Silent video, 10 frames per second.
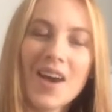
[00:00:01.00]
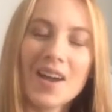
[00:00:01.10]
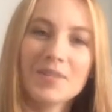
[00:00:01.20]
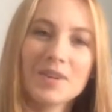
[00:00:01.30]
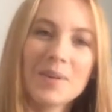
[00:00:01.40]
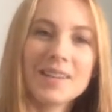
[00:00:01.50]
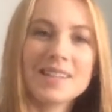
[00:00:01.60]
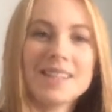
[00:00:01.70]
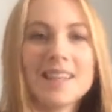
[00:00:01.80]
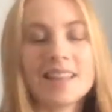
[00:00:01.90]
Hi everyone,
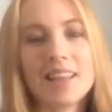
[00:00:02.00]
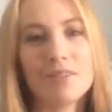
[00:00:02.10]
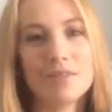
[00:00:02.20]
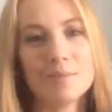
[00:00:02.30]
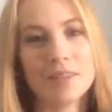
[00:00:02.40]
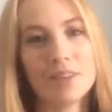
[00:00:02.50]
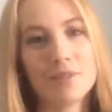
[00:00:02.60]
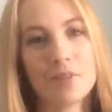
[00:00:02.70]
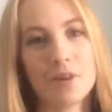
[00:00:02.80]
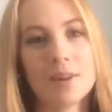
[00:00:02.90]
Tennille here from Skin
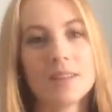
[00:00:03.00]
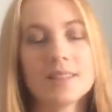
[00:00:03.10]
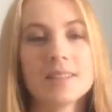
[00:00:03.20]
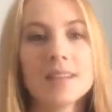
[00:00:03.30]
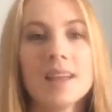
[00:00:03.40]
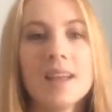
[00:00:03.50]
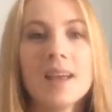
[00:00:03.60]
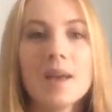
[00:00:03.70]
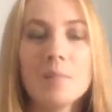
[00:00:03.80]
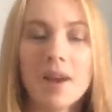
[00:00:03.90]
Focus.
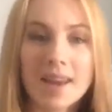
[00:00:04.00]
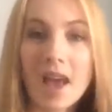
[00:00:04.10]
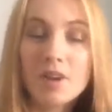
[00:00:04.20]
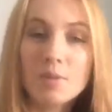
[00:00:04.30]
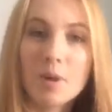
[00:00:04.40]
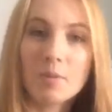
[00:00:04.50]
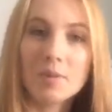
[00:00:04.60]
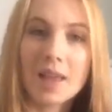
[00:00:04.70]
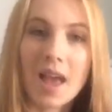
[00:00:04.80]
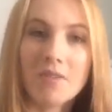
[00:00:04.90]
By now you
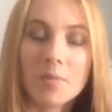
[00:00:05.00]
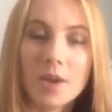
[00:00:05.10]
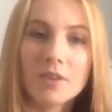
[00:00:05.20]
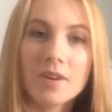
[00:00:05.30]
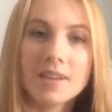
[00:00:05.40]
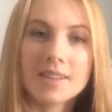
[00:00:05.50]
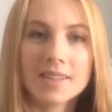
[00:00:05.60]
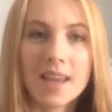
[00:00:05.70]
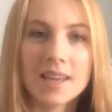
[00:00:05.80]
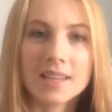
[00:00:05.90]
probably have a better
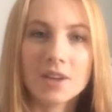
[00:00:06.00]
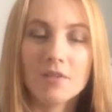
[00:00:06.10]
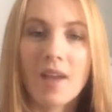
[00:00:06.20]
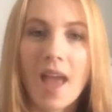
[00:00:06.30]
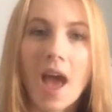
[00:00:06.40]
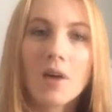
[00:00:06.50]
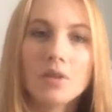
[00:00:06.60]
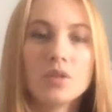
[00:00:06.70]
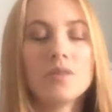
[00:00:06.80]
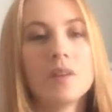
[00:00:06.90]
understanding of how
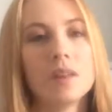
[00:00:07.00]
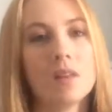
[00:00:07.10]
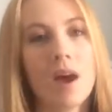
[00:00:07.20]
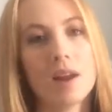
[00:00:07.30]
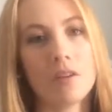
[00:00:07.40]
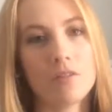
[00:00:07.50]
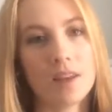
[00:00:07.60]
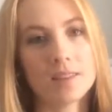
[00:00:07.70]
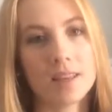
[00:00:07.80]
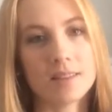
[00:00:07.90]
UV light
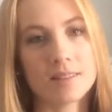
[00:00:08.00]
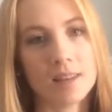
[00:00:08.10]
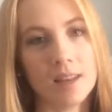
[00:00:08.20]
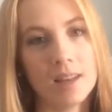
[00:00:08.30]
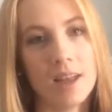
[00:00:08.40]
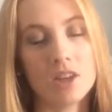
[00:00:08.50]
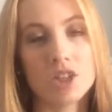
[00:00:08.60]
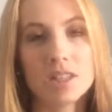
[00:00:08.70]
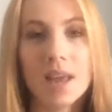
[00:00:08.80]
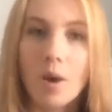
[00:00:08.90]
affects our skin and
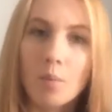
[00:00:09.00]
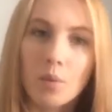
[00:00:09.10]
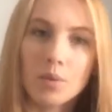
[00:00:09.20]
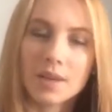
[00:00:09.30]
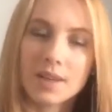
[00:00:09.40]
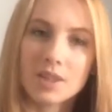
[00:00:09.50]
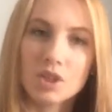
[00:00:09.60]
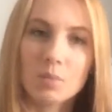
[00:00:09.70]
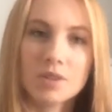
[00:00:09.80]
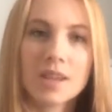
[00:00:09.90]
just how important it is
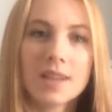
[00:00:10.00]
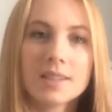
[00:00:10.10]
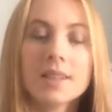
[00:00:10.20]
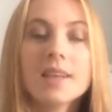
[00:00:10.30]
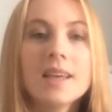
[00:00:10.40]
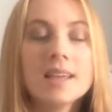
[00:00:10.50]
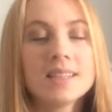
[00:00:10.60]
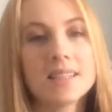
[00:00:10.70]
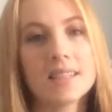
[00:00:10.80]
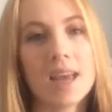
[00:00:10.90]
to protect it.
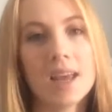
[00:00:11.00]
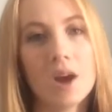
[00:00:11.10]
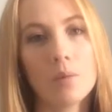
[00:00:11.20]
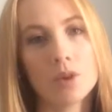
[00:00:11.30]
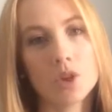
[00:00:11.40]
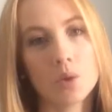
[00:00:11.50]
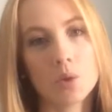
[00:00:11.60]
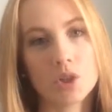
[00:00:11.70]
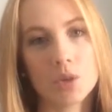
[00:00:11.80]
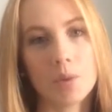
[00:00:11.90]
Today I want to
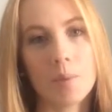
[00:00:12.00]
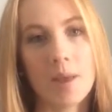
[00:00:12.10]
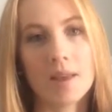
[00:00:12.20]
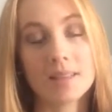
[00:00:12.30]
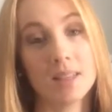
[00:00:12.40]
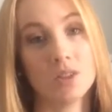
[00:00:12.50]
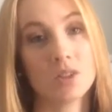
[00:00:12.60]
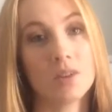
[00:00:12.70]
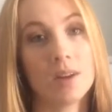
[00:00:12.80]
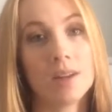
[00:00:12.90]
talk to you about
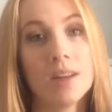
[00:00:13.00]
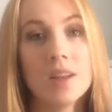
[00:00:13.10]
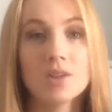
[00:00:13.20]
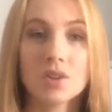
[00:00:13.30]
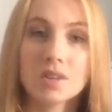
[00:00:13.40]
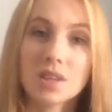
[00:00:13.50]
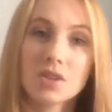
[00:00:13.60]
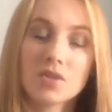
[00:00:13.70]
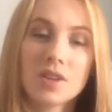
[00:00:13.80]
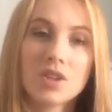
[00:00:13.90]
sunscreen. So
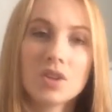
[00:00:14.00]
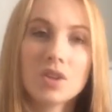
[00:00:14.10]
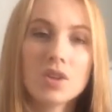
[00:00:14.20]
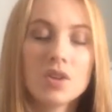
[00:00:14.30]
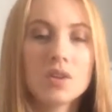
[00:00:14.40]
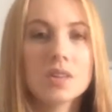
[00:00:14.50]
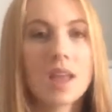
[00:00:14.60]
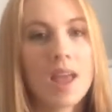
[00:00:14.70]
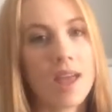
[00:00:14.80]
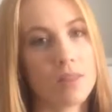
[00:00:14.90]
sunscreens to use
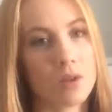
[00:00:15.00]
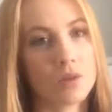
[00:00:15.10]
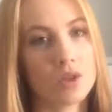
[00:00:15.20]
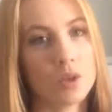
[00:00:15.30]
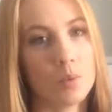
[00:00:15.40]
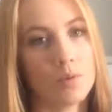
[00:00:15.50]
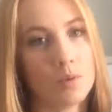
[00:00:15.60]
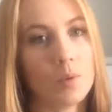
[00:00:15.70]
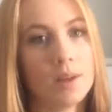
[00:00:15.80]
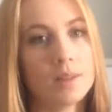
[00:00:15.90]
and those to
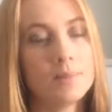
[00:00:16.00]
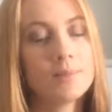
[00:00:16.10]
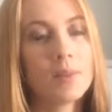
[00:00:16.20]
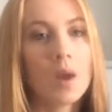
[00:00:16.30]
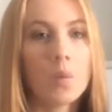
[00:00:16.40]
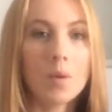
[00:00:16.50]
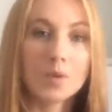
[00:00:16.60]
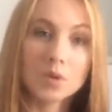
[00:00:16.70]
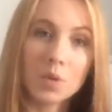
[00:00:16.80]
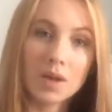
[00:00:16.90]
avoid. When
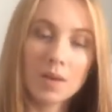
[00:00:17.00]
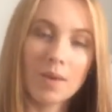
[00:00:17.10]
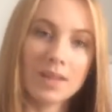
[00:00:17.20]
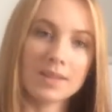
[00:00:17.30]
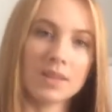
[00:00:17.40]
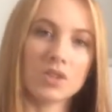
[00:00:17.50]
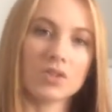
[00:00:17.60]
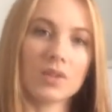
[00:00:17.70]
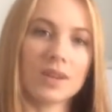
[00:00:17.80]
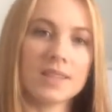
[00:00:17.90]
we're talking about
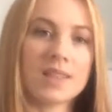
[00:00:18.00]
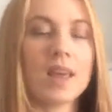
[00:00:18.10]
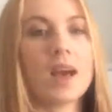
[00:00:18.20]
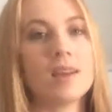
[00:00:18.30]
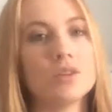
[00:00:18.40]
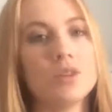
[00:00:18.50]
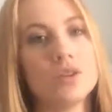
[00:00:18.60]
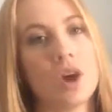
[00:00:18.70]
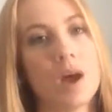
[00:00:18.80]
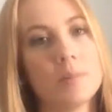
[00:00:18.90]
sunscreens, there are two
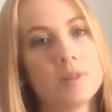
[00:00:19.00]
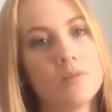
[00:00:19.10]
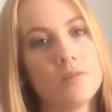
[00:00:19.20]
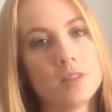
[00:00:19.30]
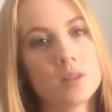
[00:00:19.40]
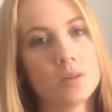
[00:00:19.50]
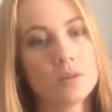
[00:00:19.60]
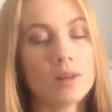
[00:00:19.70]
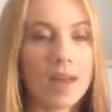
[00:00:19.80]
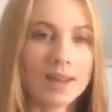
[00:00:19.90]
types,
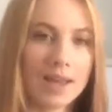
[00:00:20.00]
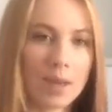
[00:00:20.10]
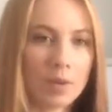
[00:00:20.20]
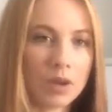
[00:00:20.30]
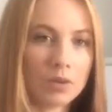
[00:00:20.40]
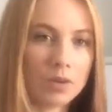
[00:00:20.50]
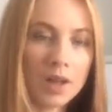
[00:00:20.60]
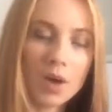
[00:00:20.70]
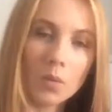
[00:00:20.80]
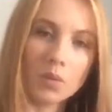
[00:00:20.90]
physical and chemical.
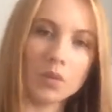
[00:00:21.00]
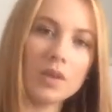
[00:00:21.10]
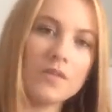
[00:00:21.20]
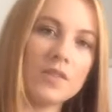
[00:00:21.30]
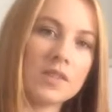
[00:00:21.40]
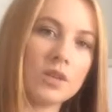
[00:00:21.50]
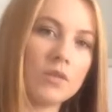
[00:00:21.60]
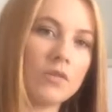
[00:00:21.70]
We'll look at physical